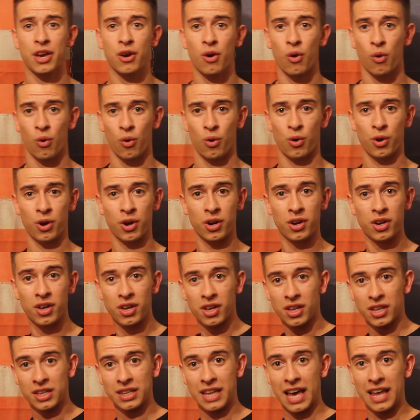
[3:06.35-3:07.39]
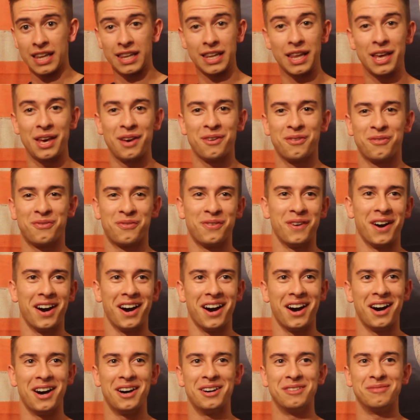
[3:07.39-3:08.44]
or Let Live.
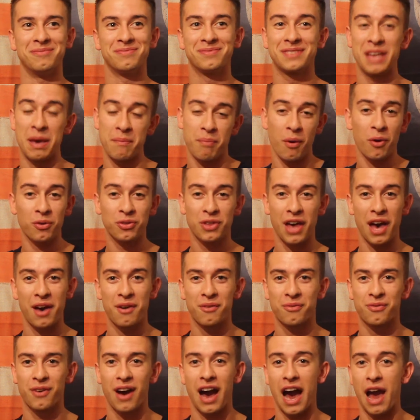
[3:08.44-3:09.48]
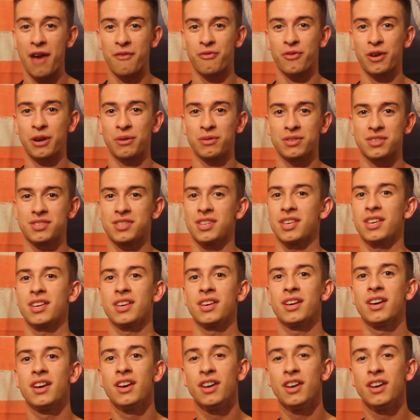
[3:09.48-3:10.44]
They both have high frequency